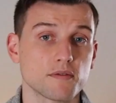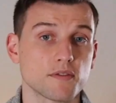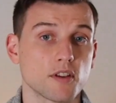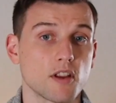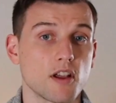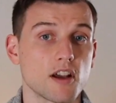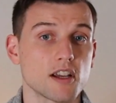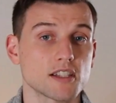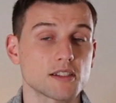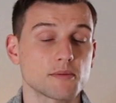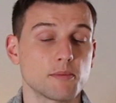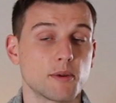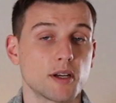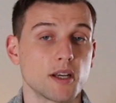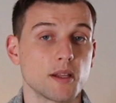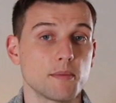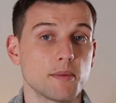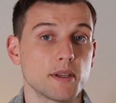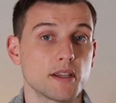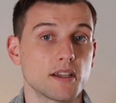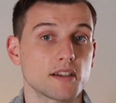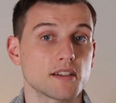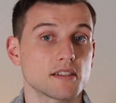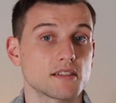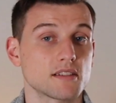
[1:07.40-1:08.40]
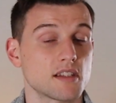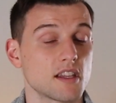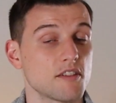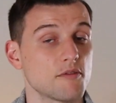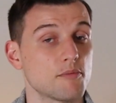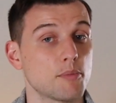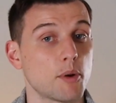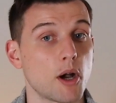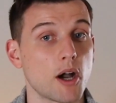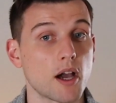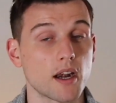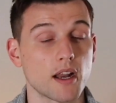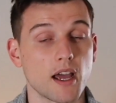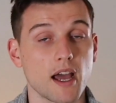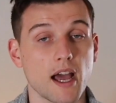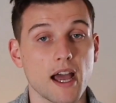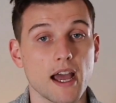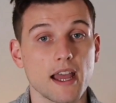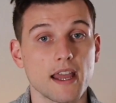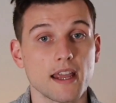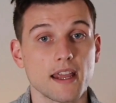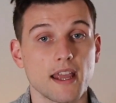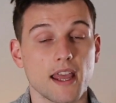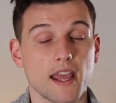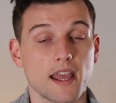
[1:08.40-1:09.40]
lost money because they've bought
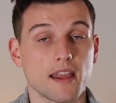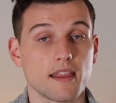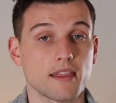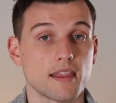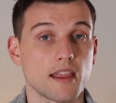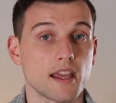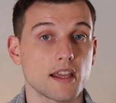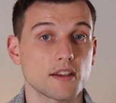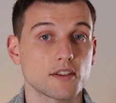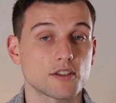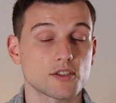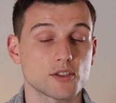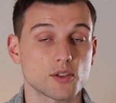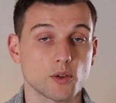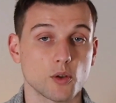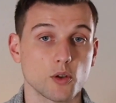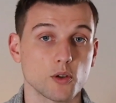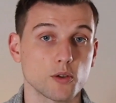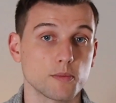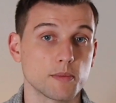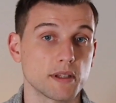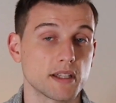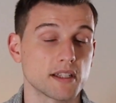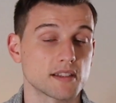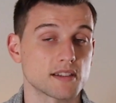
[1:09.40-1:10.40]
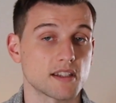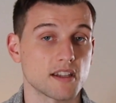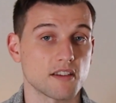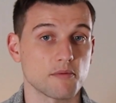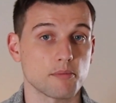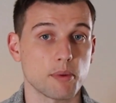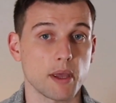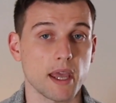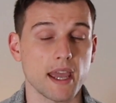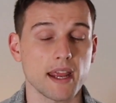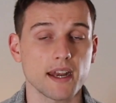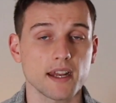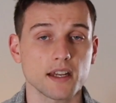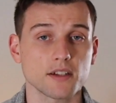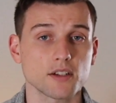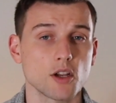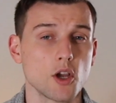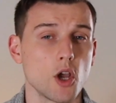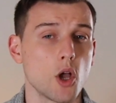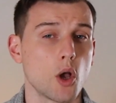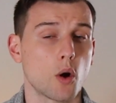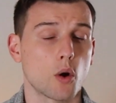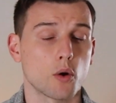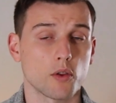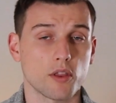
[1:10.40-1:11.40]
high and then sold because they panicked,
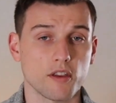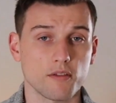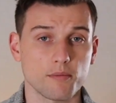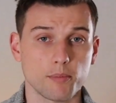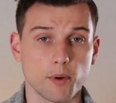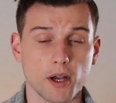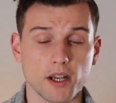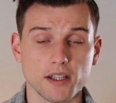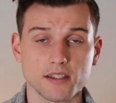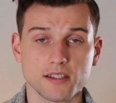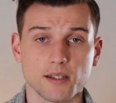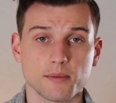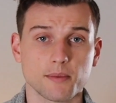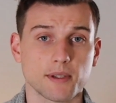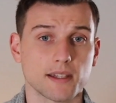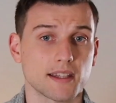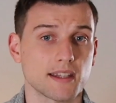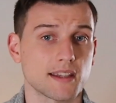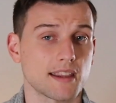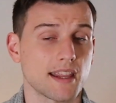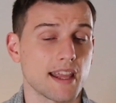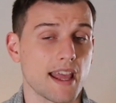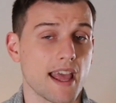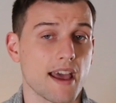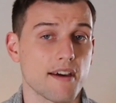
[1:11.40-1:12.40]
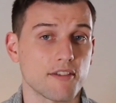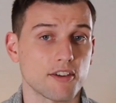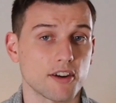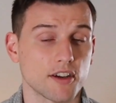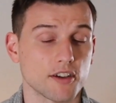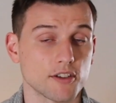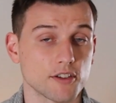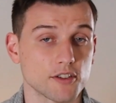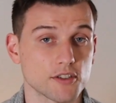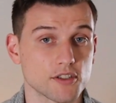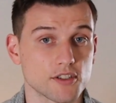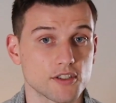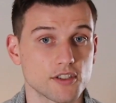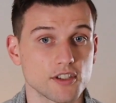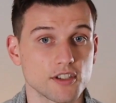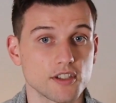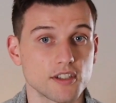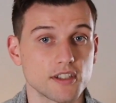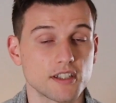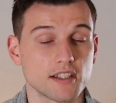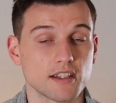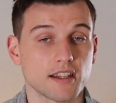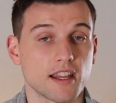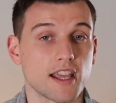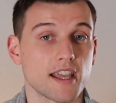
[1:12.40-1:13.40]
or they've bought something that they haven't
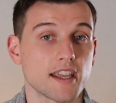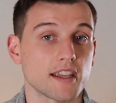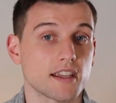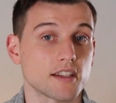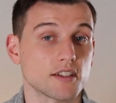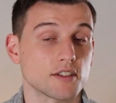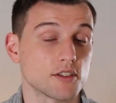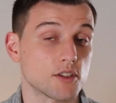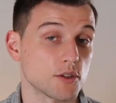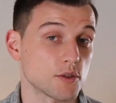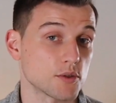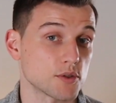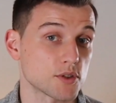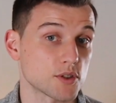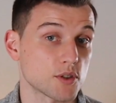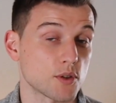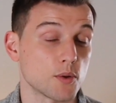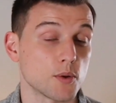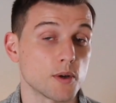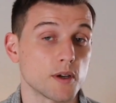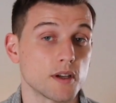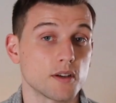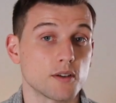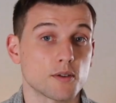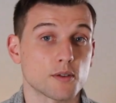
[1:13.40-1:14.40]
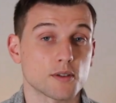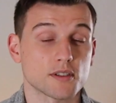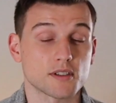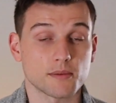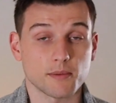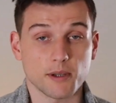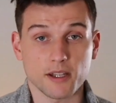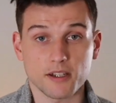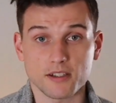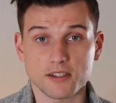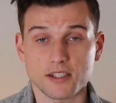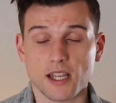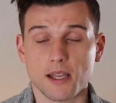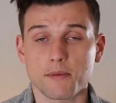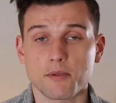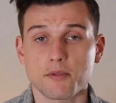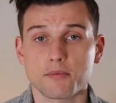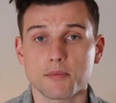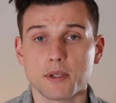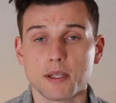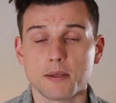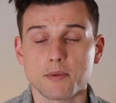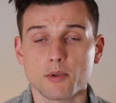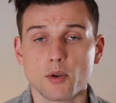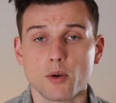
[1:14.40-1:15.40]
understood like Dogecoin or some other type of
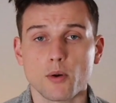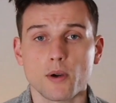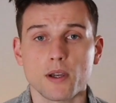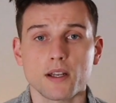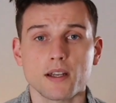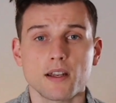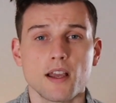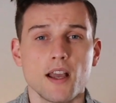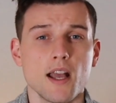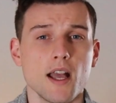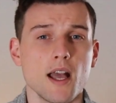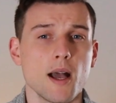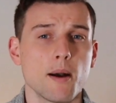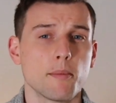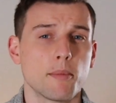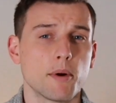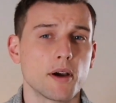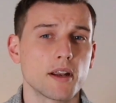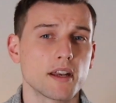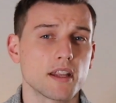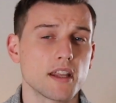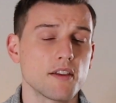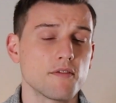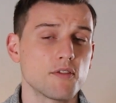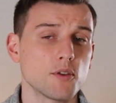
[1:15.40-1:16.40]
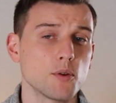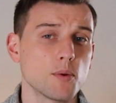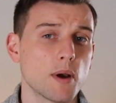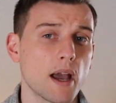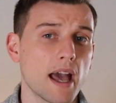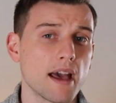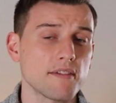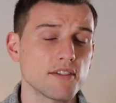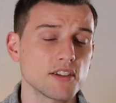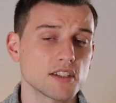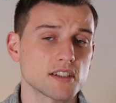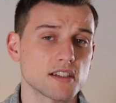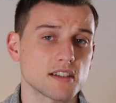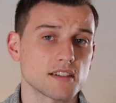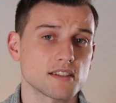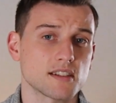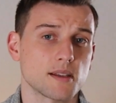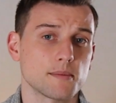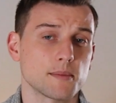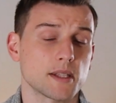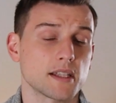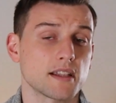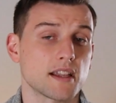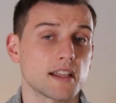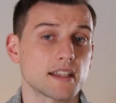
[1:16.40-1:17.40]
meme coin. But if you haven't done
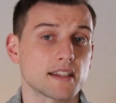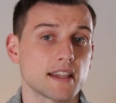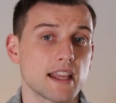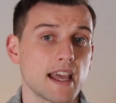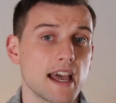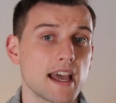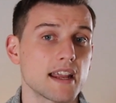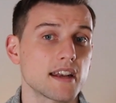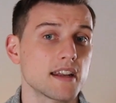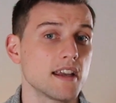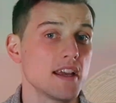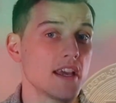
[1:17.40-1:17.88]
something like that,